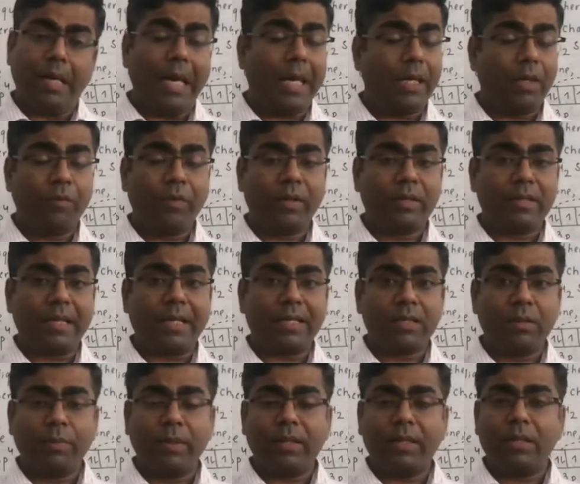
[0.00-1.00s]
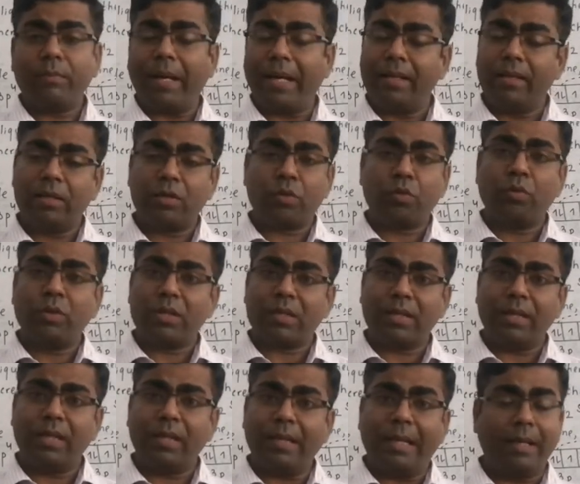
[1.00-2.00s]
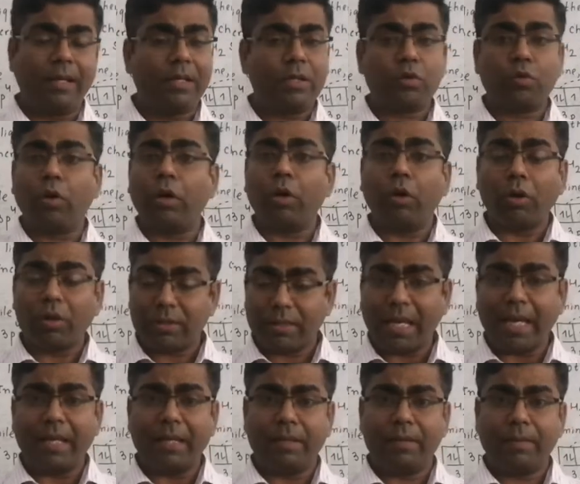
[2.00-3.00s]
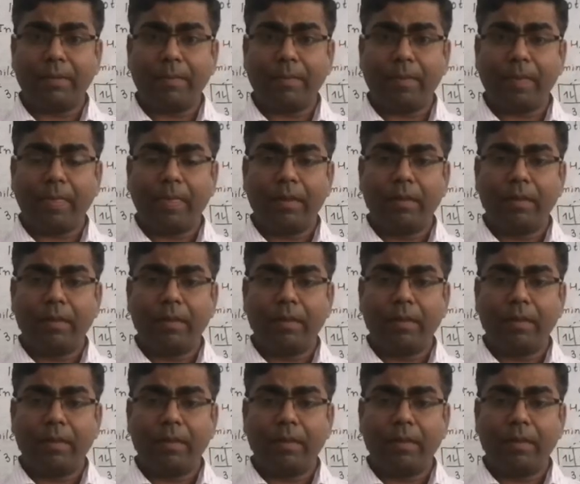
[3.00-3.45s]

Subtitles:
And if it is exhibiting -2 state, that is called oxide.